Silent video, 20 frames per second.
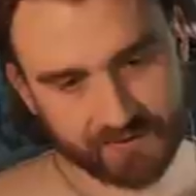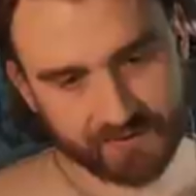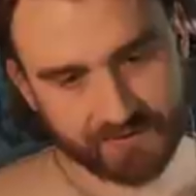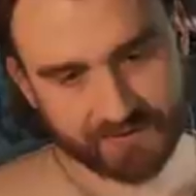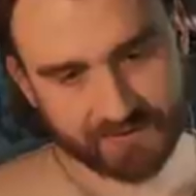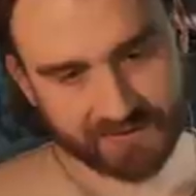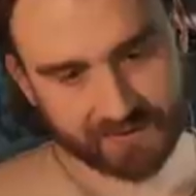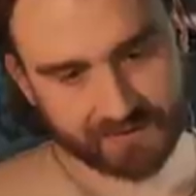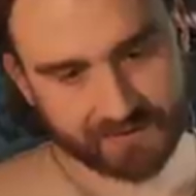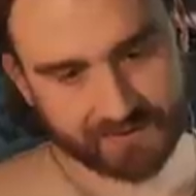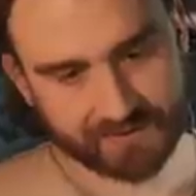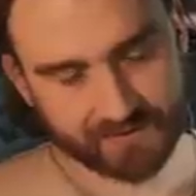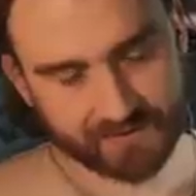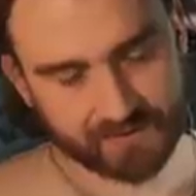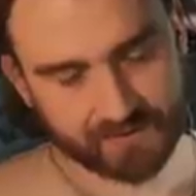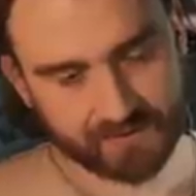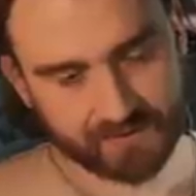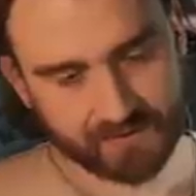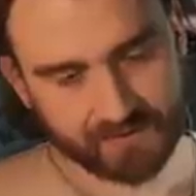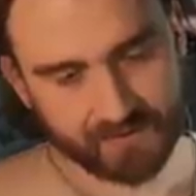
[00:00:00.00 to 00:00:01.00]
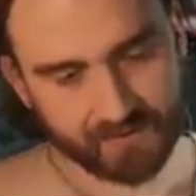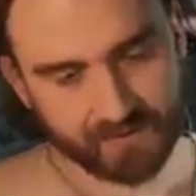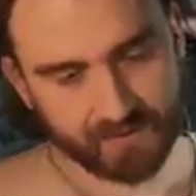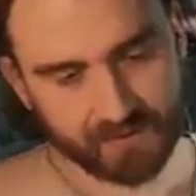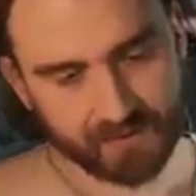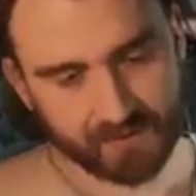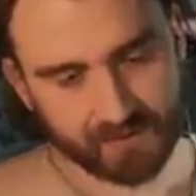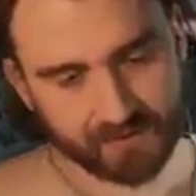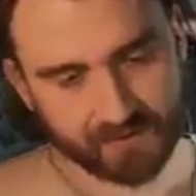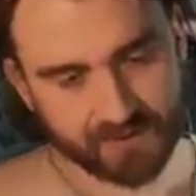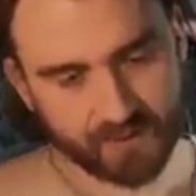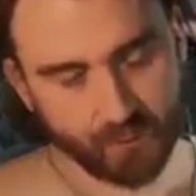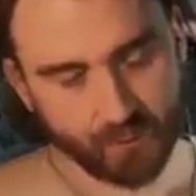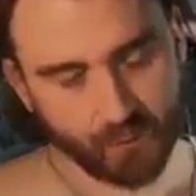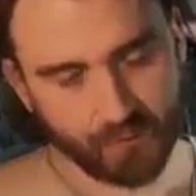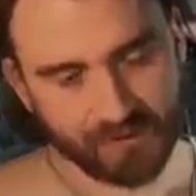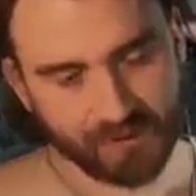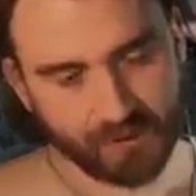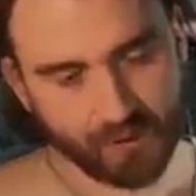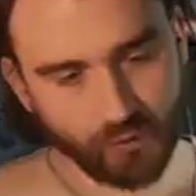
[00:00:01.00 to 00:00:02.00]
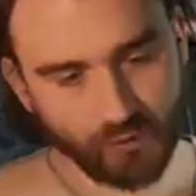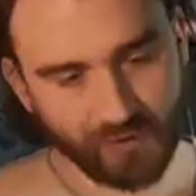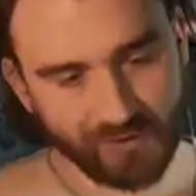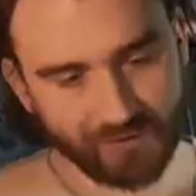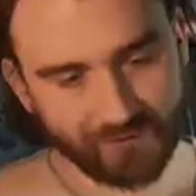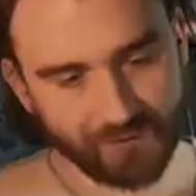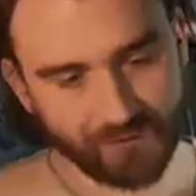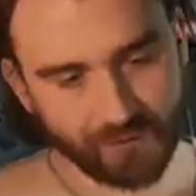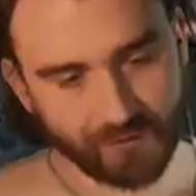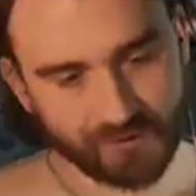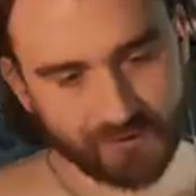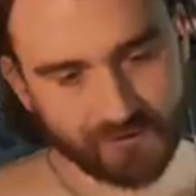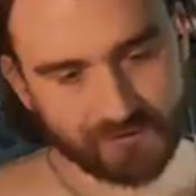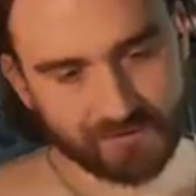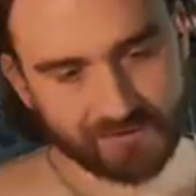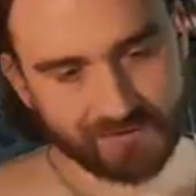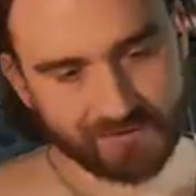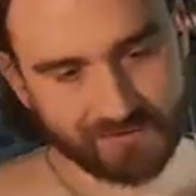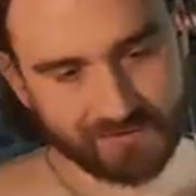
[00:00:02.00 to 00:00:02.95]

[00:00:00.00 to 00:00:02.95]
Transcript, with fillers: There isn't. So it would be cool if you could